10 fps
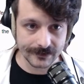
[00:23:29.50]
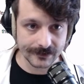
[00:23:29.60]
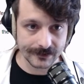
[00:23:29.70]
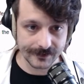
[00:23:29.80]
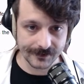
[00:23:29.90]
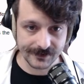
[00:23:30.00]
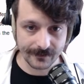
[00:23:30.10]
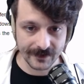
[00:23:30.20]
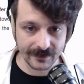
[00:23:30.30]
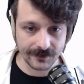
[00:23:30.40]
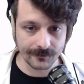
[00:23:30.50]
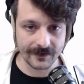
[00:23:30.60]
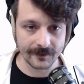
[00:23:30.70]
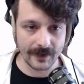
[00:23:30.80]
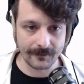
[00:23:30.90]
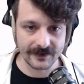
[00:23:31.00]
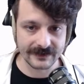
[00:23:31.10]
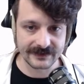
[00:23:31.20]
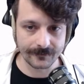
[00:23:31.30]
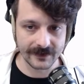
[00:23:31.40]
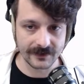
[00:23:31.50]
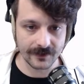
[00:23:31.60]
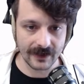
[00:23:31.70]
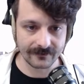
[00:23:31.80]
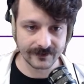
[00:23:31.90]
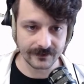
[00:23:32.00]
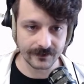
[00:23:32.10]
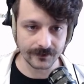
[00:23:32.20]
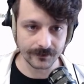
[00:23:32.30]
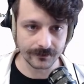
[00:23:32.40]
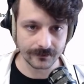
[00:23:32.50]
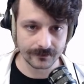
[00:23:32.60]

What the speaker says: Is there something that you... Maybe there is something that you have to do.